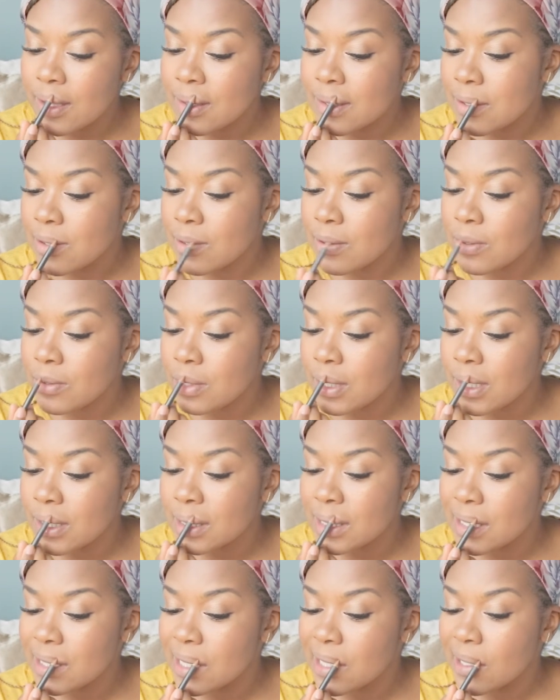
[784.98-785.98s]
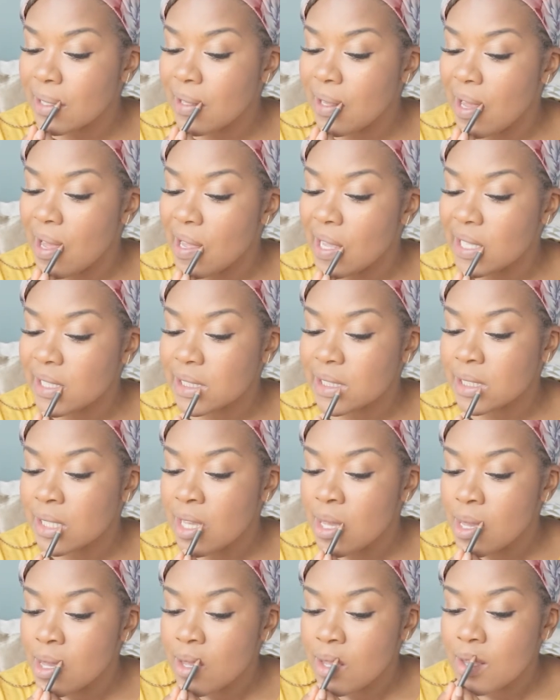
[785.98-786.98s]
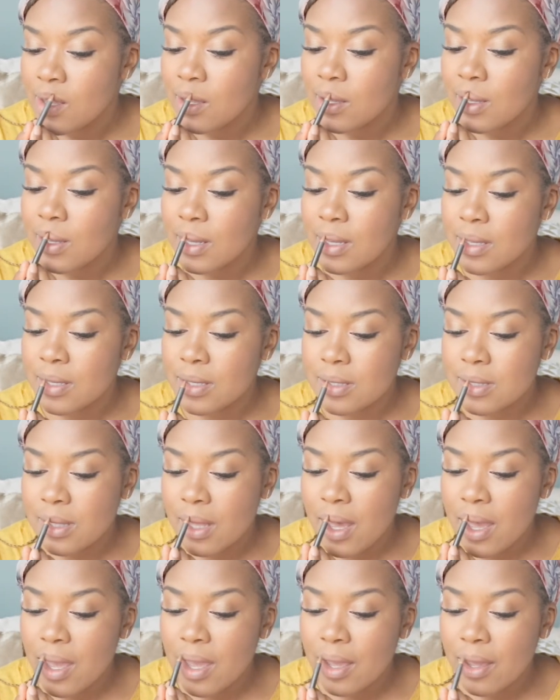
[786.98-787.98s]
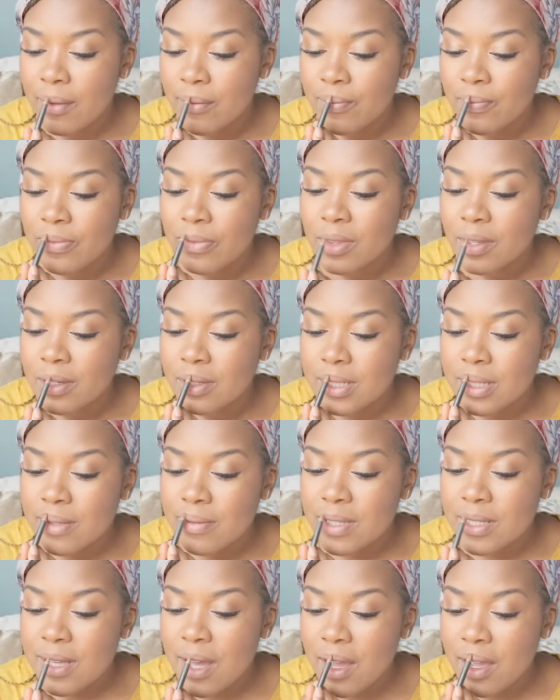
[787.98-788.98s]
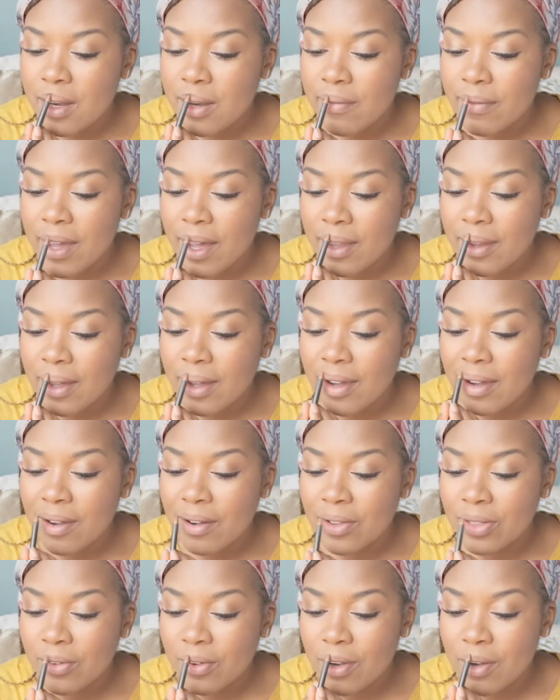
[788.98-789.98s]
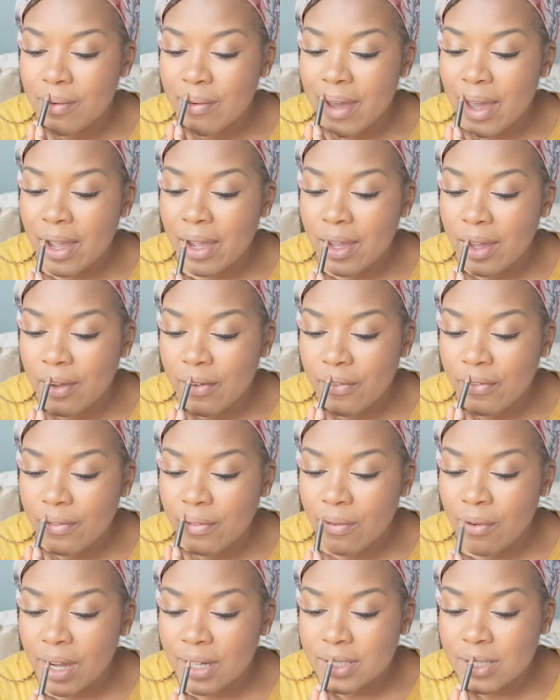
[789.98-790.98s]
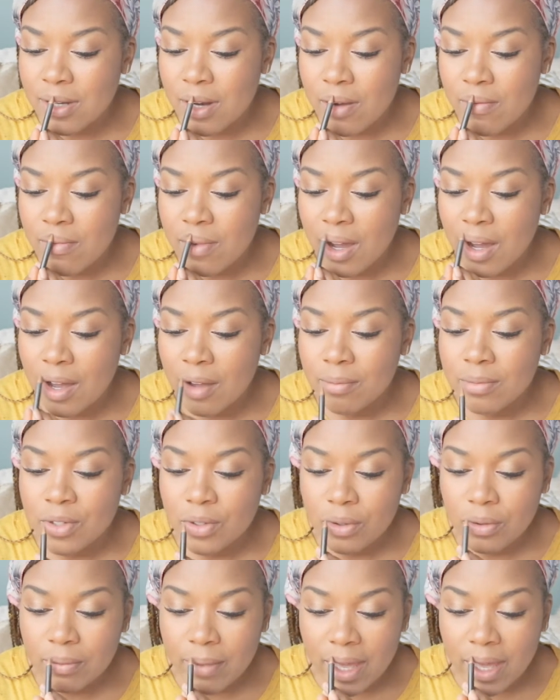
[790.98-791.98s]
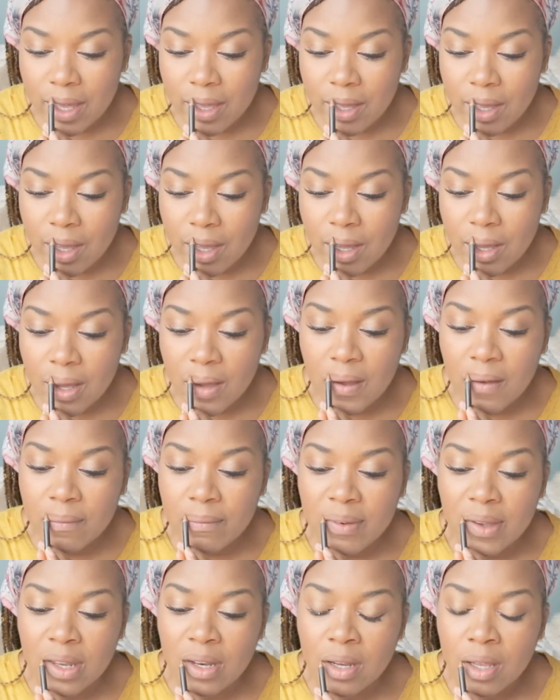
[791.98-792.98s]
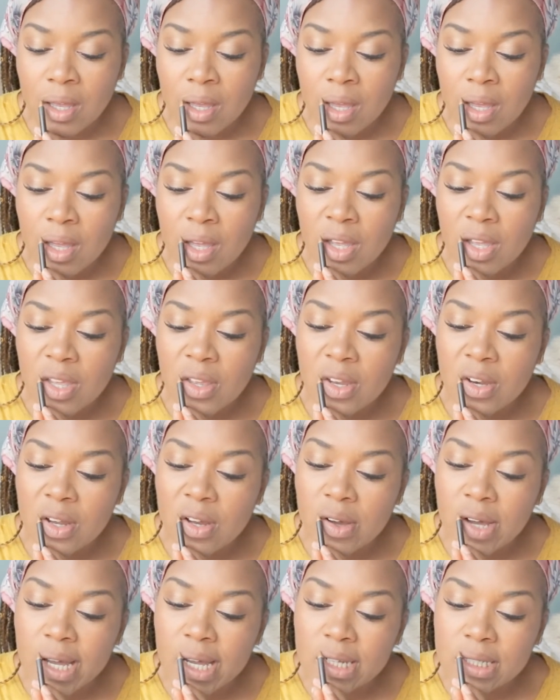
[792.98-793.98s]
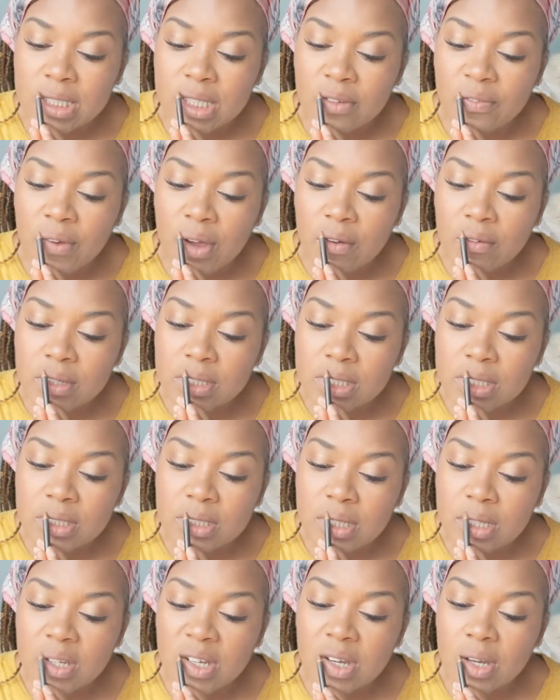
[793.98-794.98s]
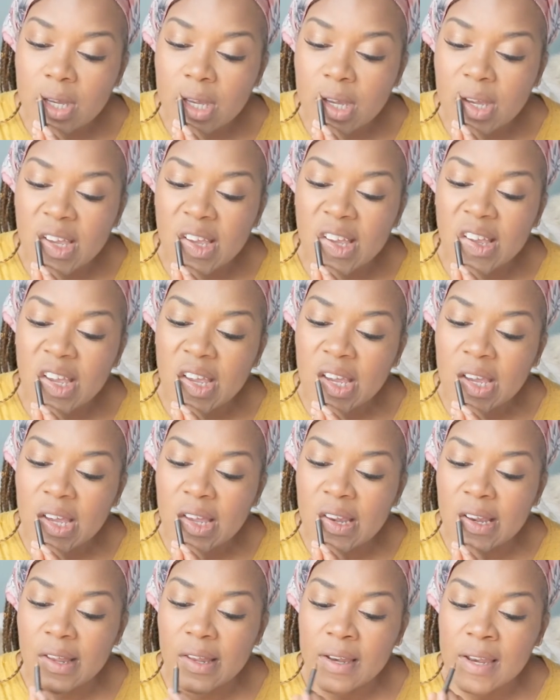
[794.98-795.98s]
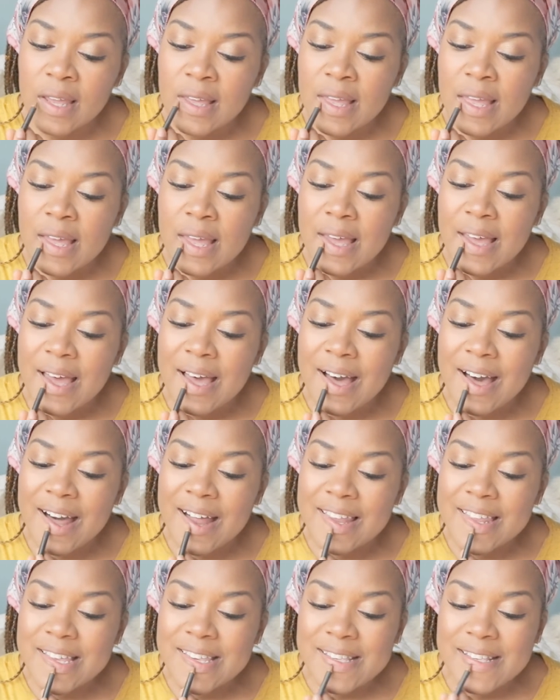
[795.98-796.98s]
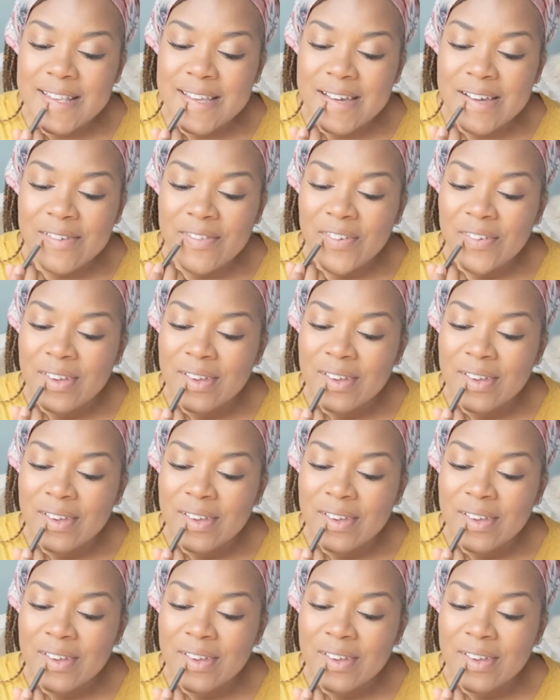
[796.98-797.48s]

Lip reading: it's so cool that she did a gloss, cause like, she be talking about like her throwback of watching her mom doing makeup and you know how she felt when she was a little kid and all this stuff.